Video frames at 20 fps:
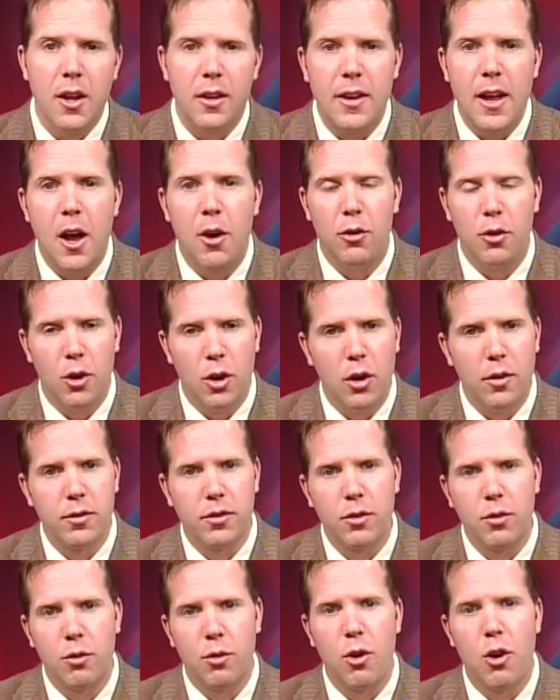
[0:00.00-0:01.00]
Now,
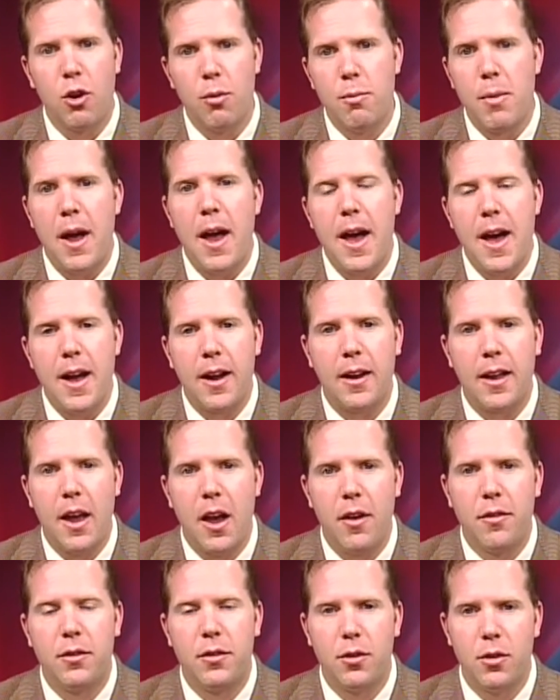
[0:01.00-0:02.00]
nerves grow back
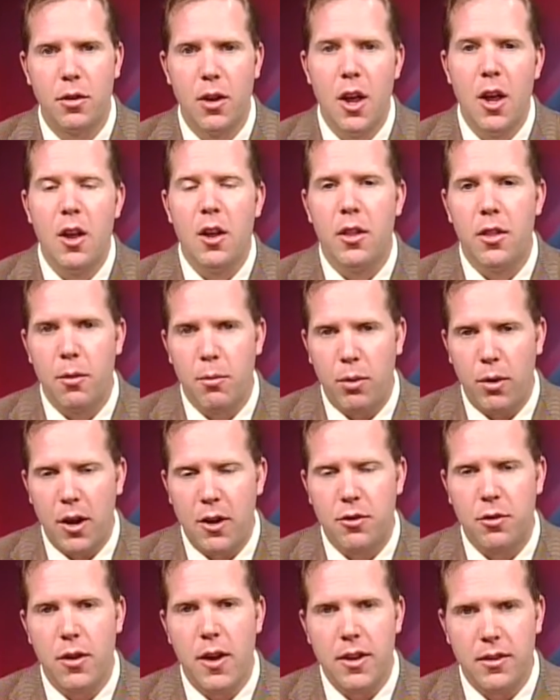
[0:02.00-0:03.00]
after the
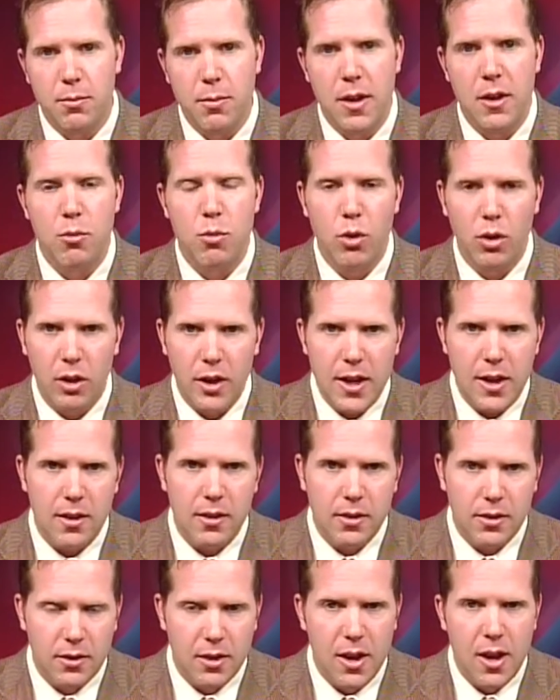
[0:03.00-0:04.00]
pressure has been
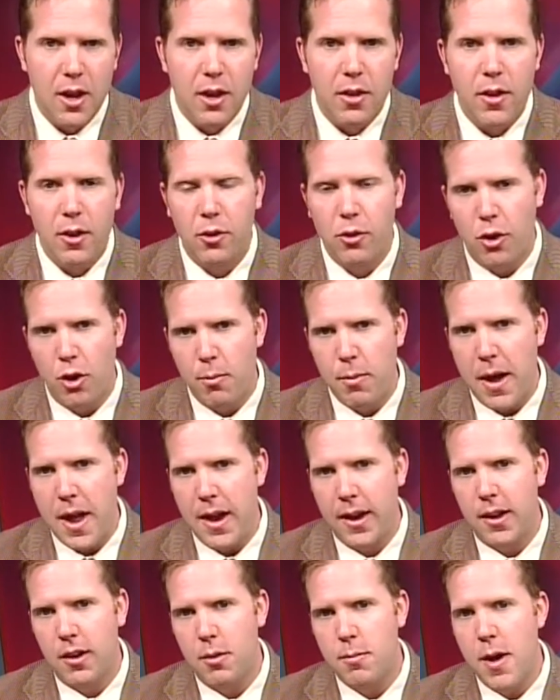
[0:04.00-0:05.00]
released. They grow
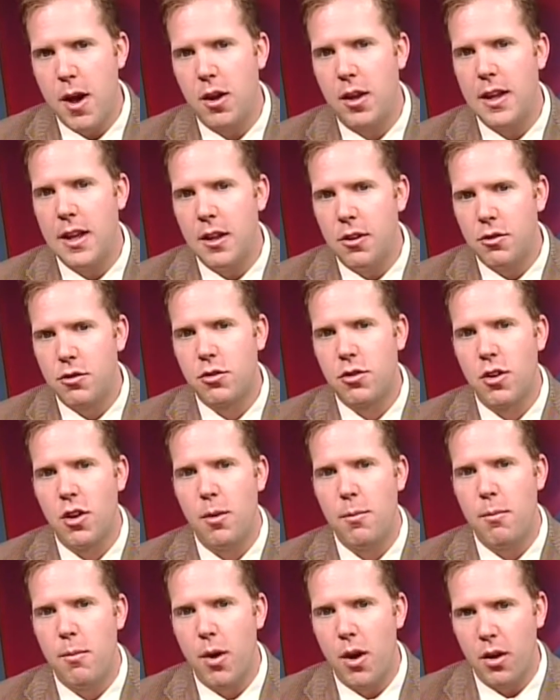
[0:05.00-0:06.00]
back at about 1 inch
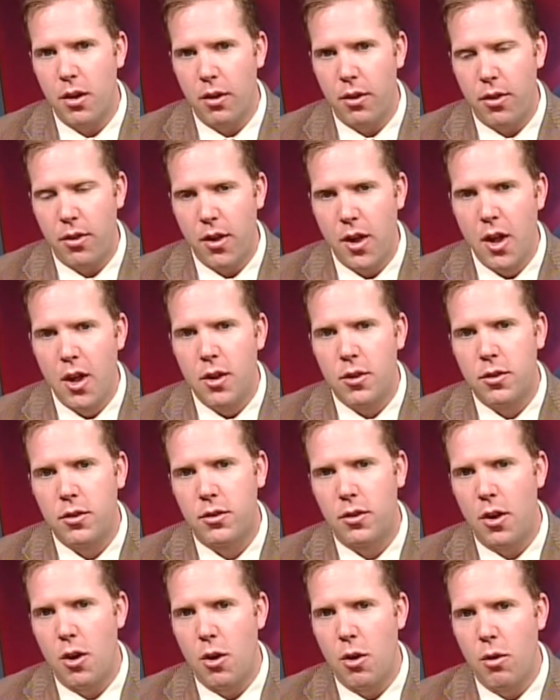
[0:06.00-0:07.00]
a month.
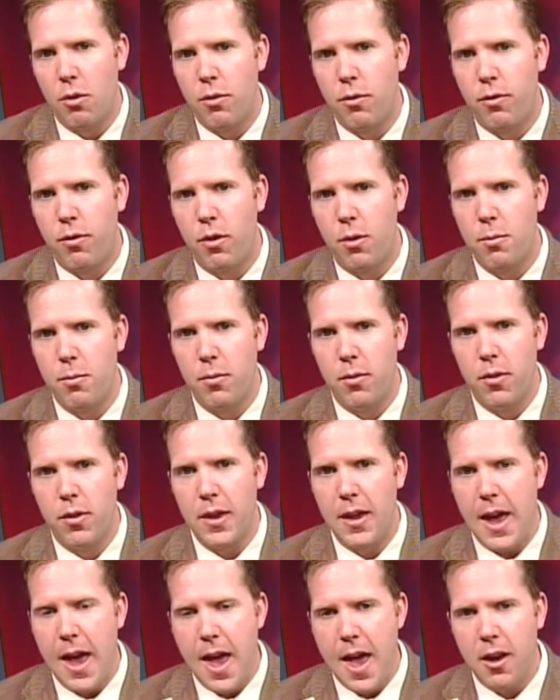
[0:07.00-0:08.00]
So from
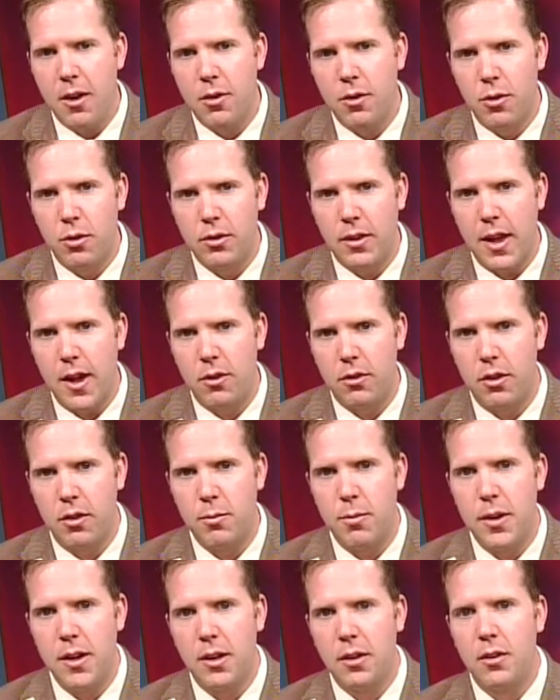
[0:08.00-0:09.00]
the ankle down to the
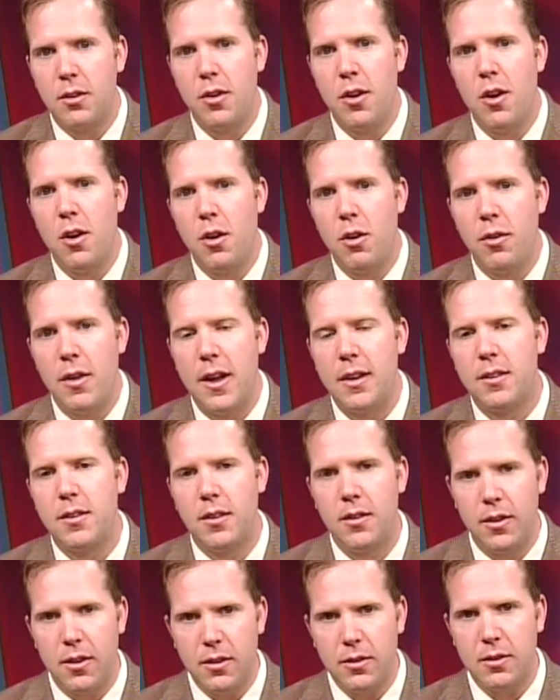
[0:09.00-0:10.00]
big toe, that's
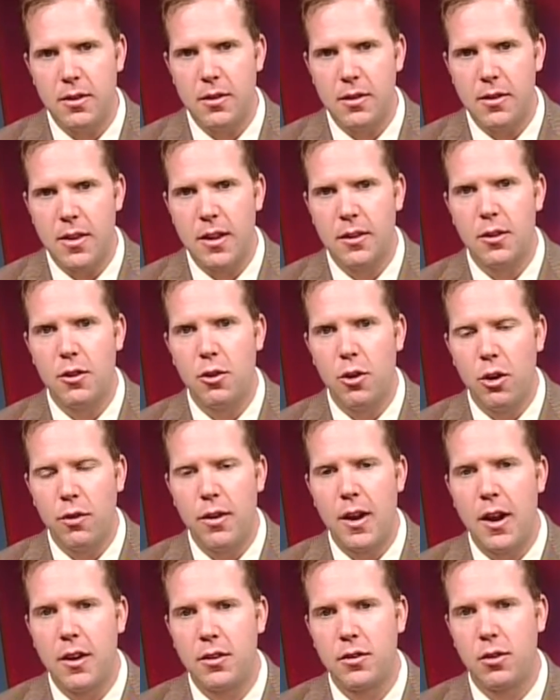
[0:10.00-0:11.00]
the distance that the nerve
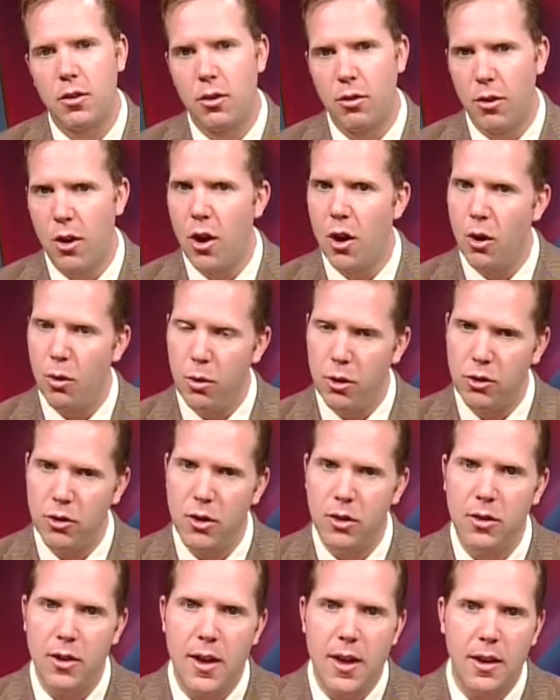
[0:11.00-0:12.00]
has to grow, which
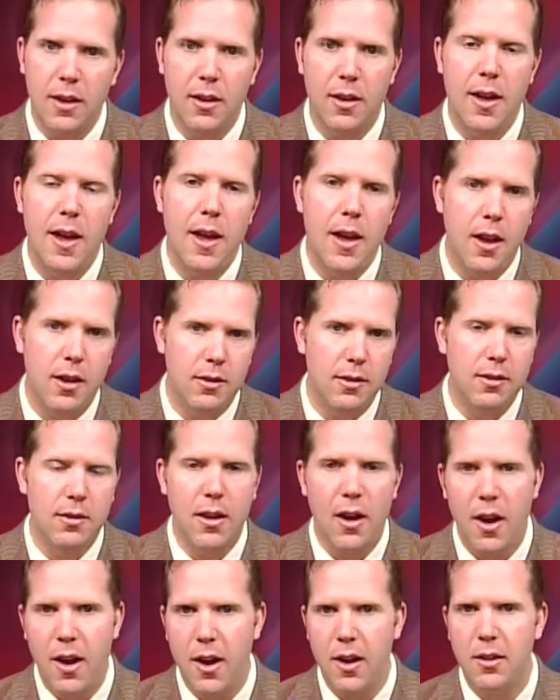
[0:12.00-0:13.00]
could take 8,
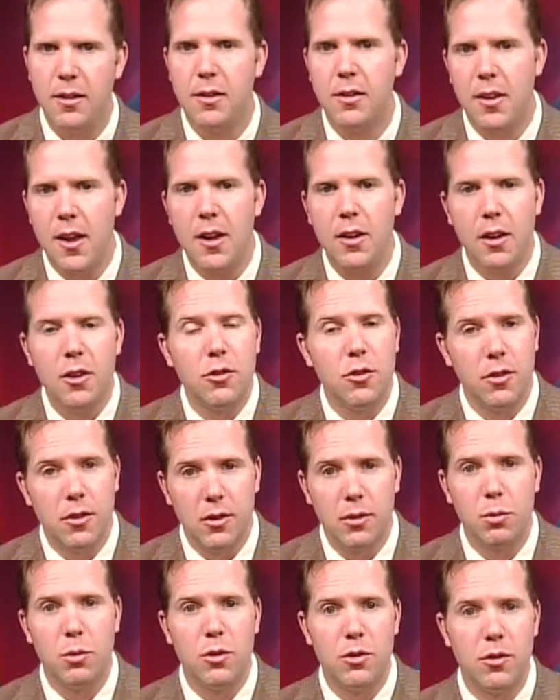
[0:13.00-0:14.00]
9, 10
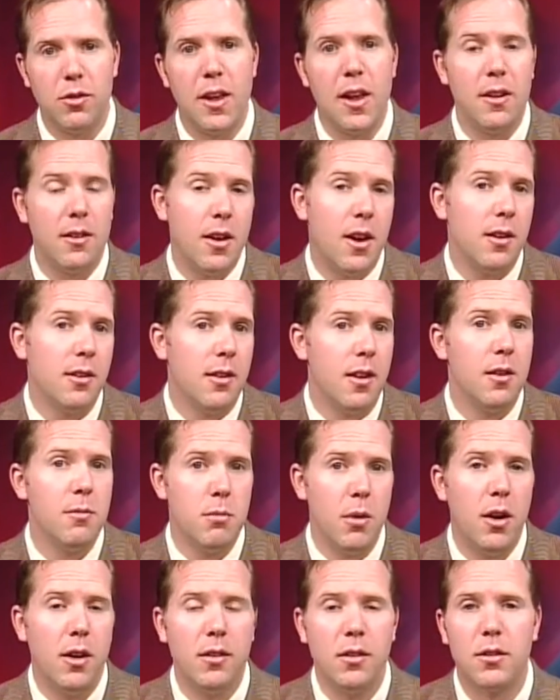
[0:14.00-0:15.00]
inches, which is 8, 9, 10
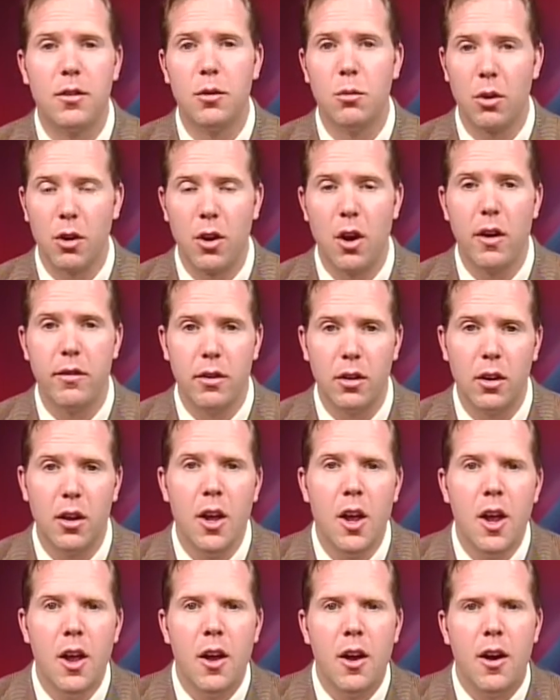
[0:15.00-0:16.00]
months to recover.
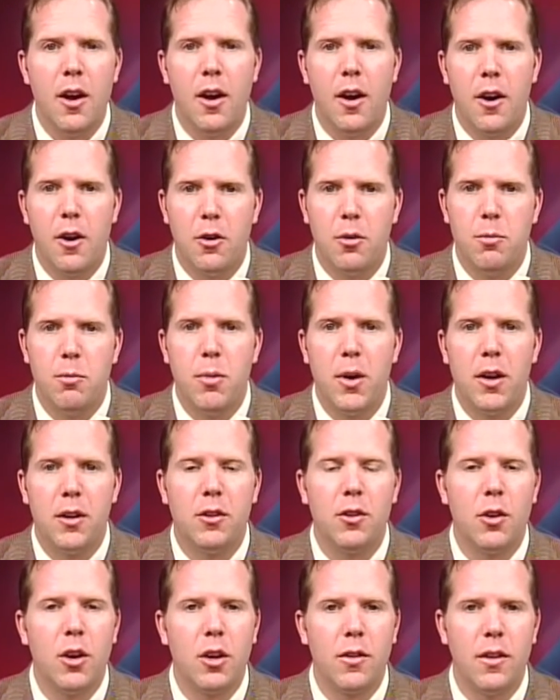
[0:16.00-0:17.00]
But
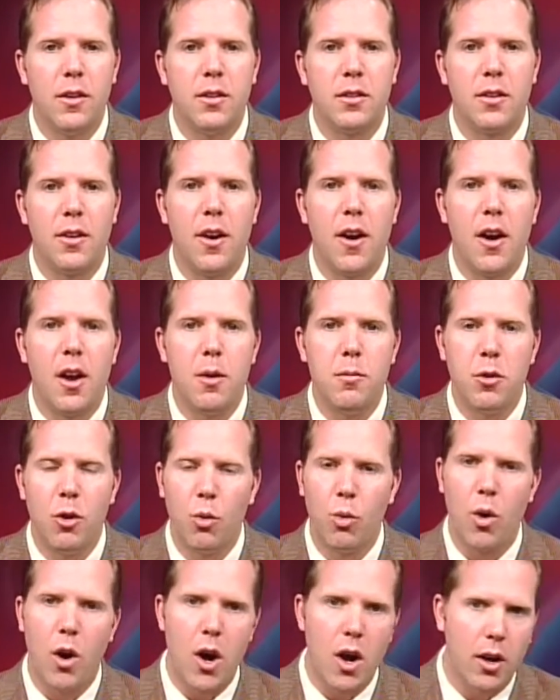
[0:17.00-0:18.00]
during this time, you're
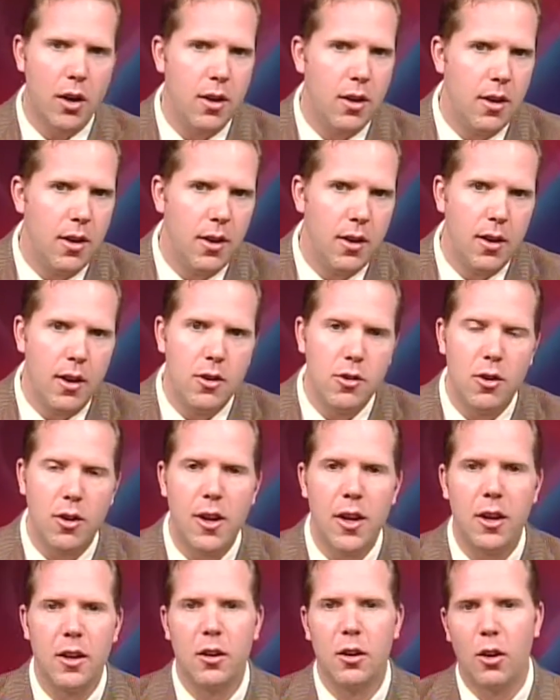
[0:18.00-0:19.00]
walking and you're
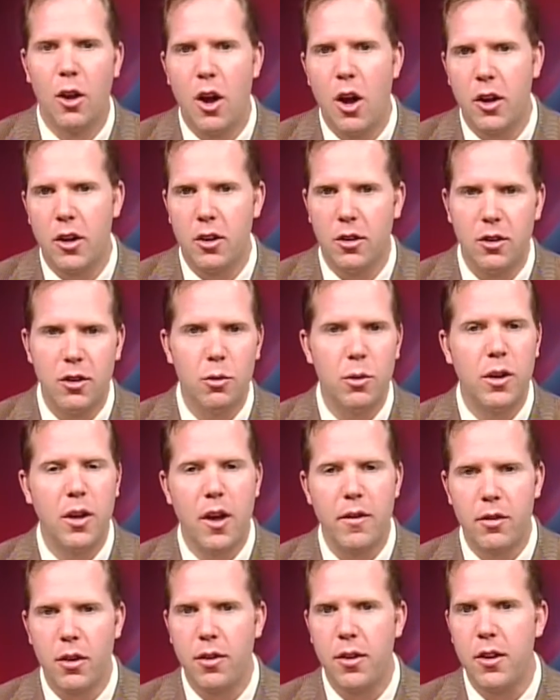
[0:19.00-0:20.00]
getting along, you're doing
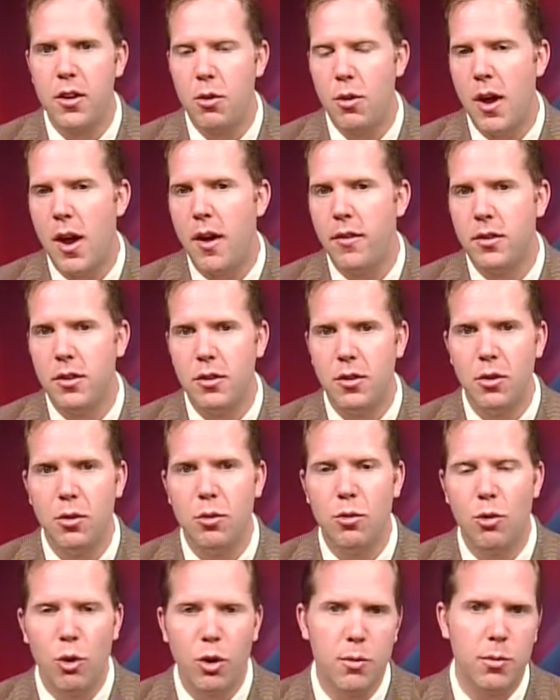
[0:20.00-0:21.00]
everything you have to
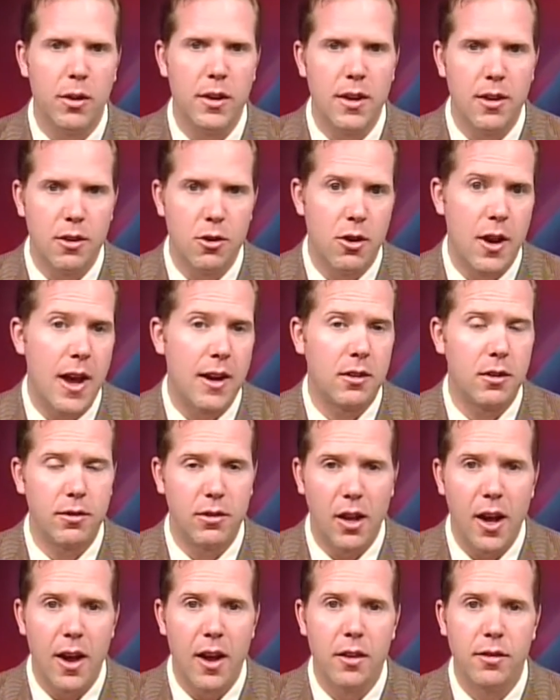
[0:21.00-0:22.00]
do normally in your active
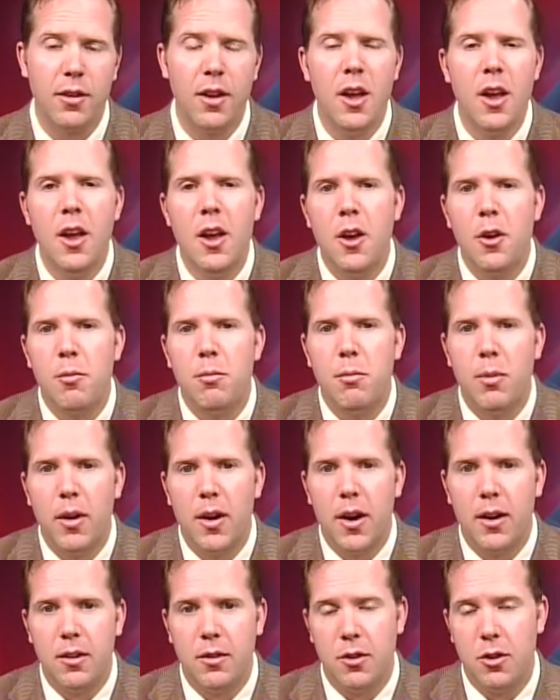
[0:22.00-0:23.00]
life,
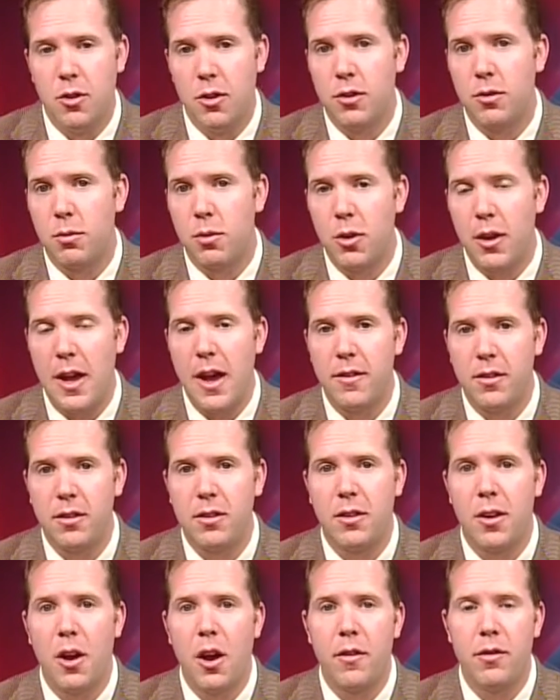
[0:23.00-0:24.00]
but you just really have to
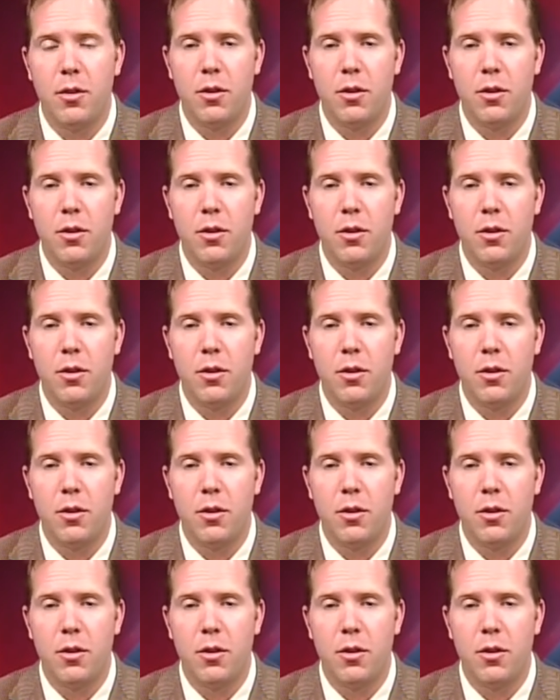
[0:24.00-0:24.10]
stay off